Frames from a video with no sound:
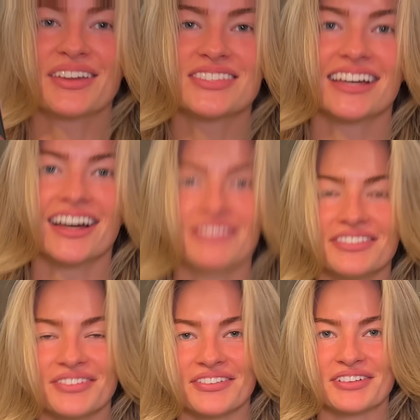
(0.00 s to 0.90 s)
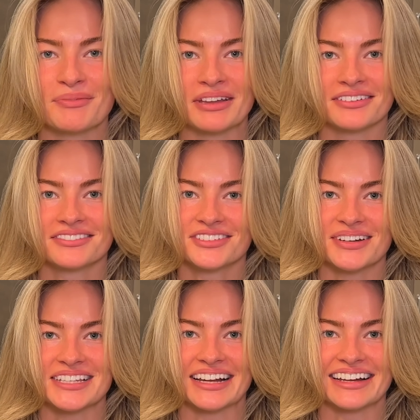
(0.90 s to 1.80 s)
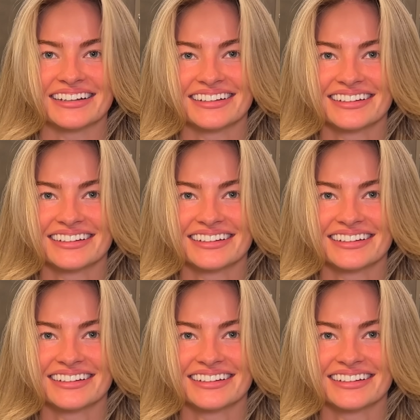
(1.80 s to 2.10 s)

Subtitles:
you to Edmund for filming. You want to say hi?